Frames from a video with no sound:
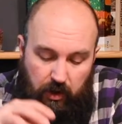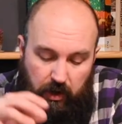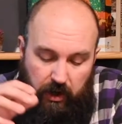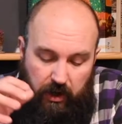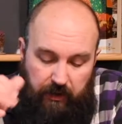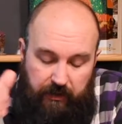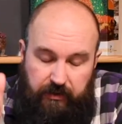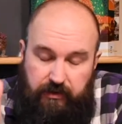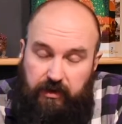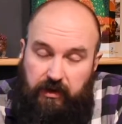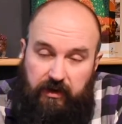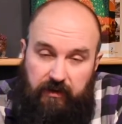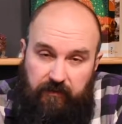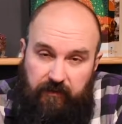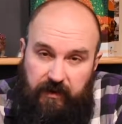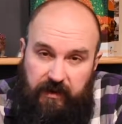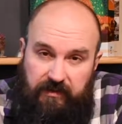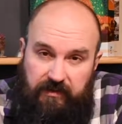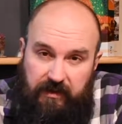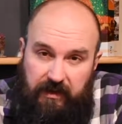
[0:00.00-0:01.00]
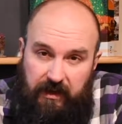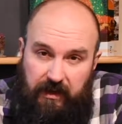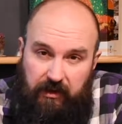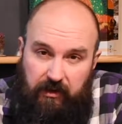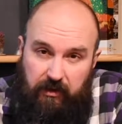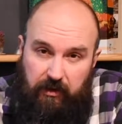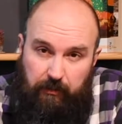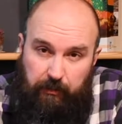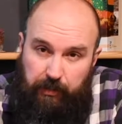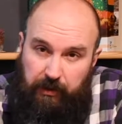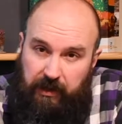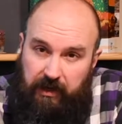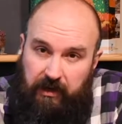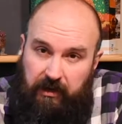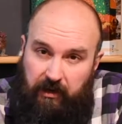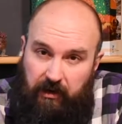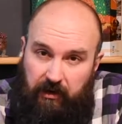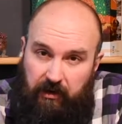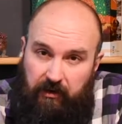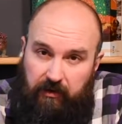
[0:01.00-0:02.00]
in the trucking phase, again, you can play a
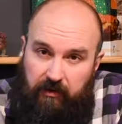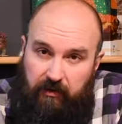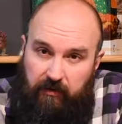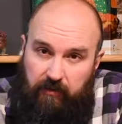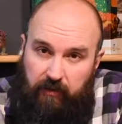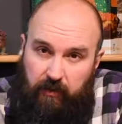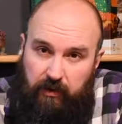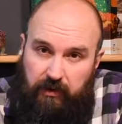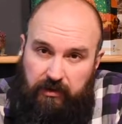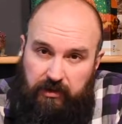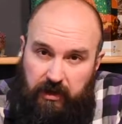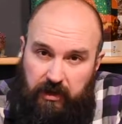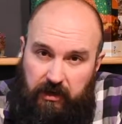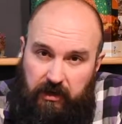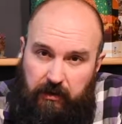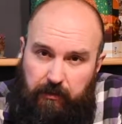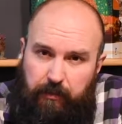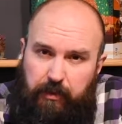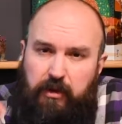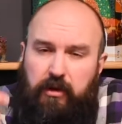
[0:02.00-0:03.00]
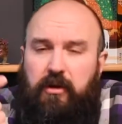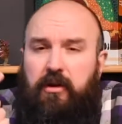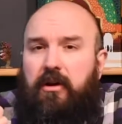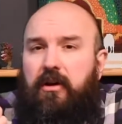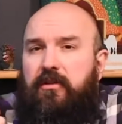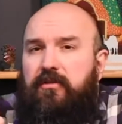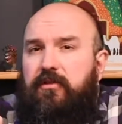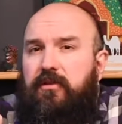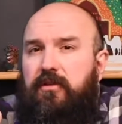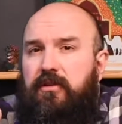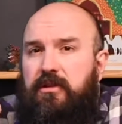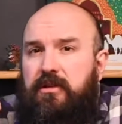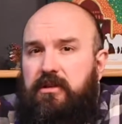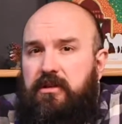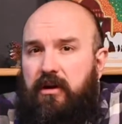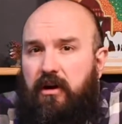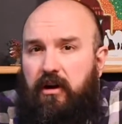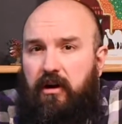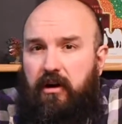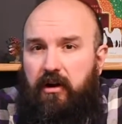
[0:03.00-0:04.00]
card for a truck, but you could also
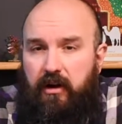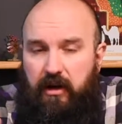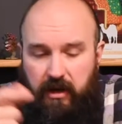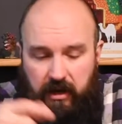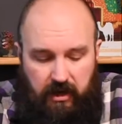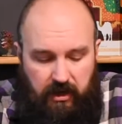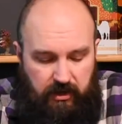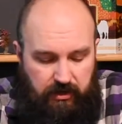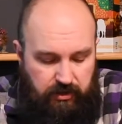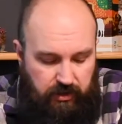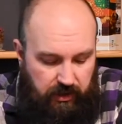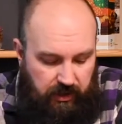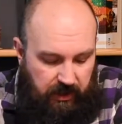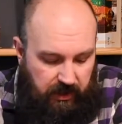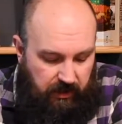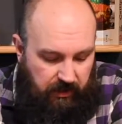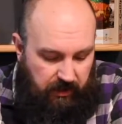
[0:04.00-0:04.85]
discard a trucking